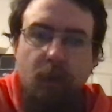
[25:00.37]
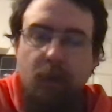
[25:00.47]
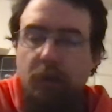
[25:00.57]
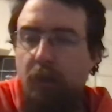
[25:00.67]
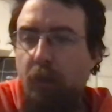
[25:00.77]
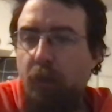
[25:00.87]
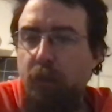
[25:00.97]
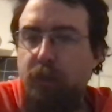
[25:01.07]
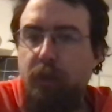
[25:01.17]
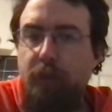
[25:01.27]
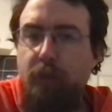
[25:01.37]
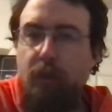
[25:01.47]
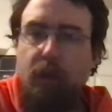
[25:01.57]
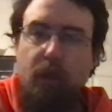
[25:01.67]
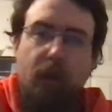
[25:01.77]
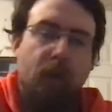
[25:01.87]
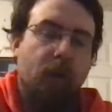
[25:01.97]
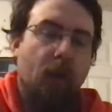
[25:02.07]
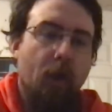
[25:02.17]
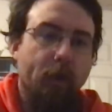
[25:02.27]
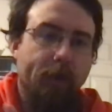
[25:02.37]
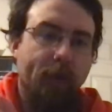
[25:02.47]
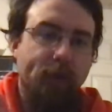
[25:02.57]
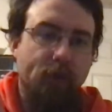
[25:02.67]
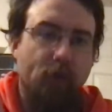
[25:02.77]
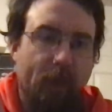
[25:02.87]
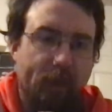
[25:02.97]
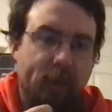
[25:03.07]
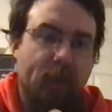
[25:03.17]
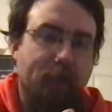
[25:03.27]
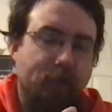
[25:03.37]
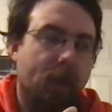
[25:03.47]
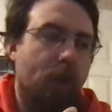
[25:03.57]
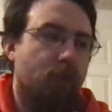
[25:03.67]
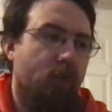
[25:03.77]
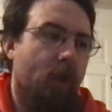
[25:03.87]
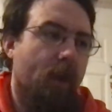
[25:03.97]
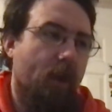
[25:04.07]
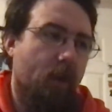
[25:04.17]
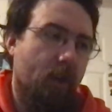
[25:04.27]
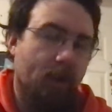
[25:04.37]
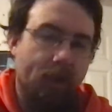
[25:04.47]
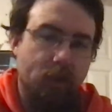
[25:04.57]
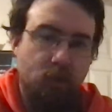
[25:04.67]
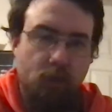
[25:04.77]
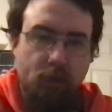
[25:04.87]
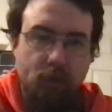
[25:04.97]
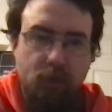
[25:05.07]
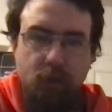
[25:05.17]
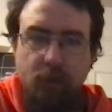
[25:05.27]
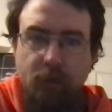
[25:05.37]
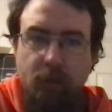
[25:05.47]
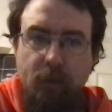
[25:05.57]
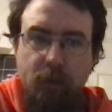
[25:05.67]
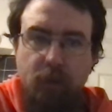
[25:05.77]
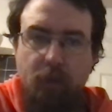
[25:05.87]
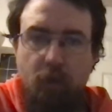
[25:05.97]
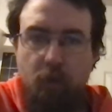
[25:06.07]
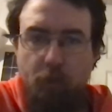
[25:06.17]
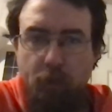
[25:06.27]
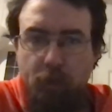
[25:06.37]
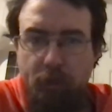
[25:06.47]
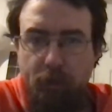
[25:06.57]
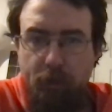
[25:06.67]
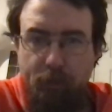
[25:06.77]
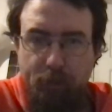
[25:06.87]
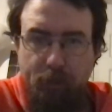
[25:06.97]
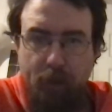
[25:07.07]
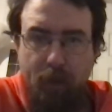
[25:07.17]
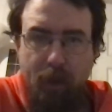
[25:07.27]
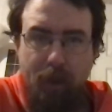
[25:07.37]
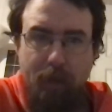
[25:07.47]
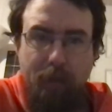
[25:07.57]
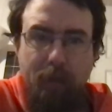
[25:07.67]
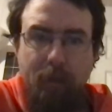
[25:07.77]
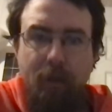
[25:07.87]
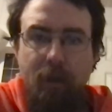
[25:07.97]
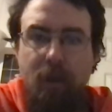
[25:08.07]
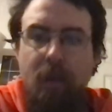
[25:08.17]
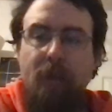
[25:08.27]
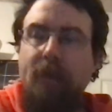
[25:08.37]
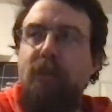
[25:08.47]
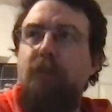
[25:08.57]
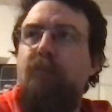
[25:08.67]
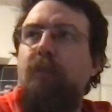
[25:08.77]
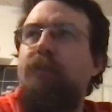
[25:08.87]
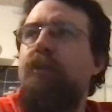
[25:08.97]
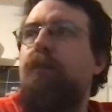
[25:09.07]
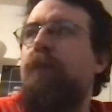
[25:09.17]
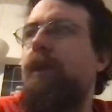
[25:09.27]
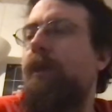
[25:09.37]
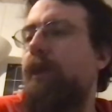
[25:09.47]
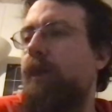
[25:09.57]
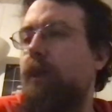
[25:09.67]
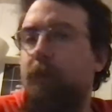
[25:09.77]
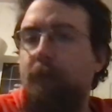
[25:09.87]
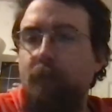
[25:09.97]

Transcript: includes a code that gives you like this game soundtrack as well as some artwork for the game. This has proven to be